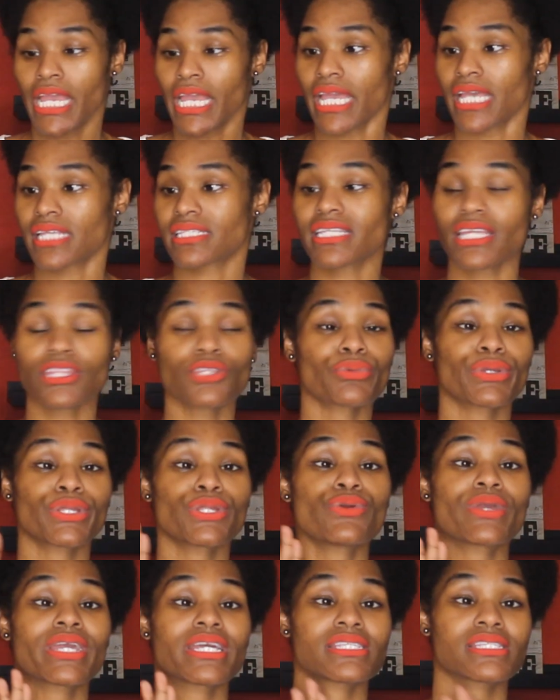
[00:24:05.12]
It's nothing where
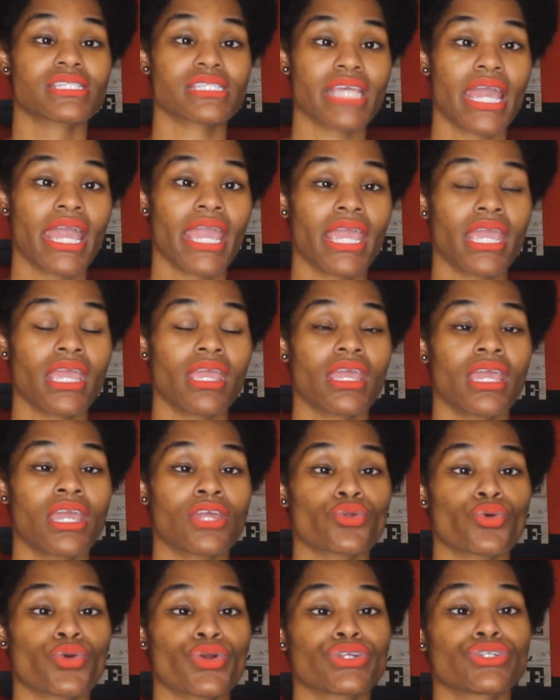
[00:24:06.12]
you can say
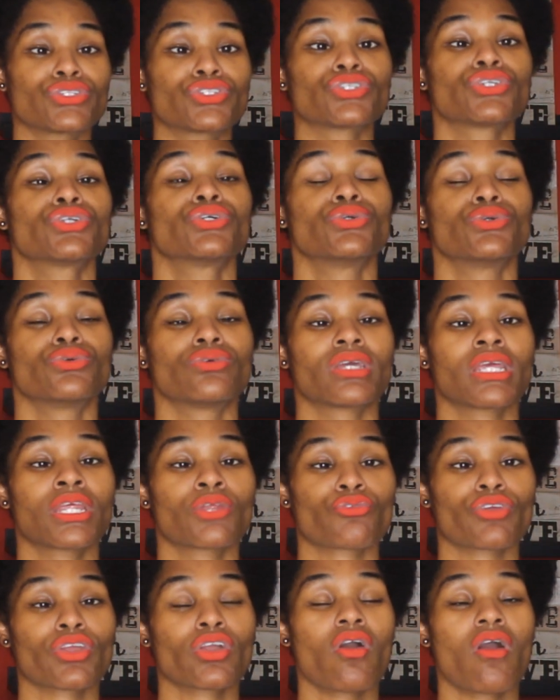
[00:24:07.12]
and or do
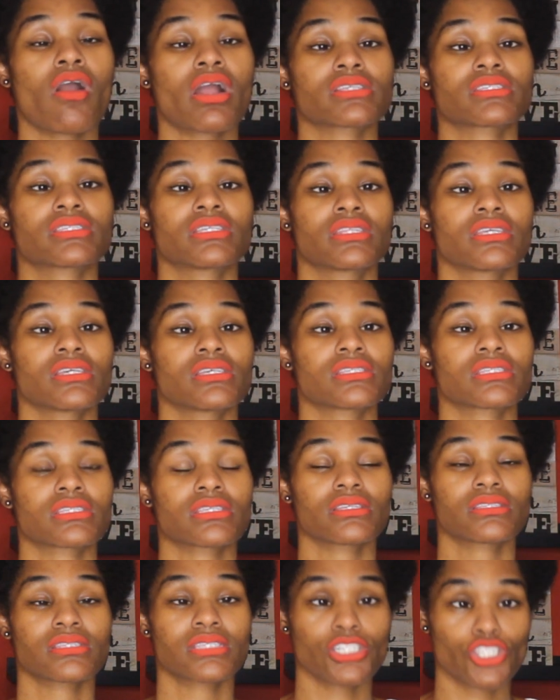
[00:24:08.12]
in regards to this
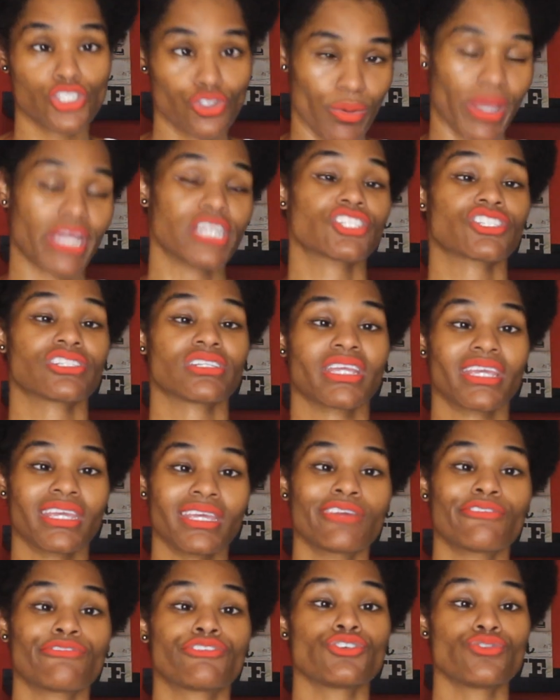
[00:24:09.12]
situation,
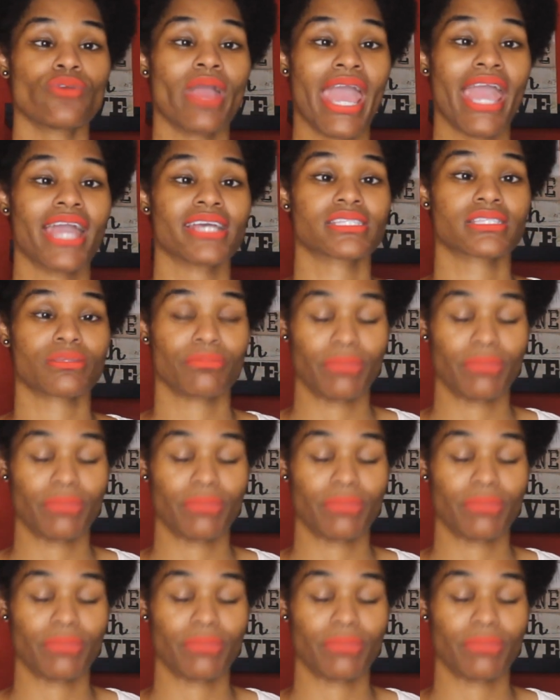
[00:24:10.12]
if you ask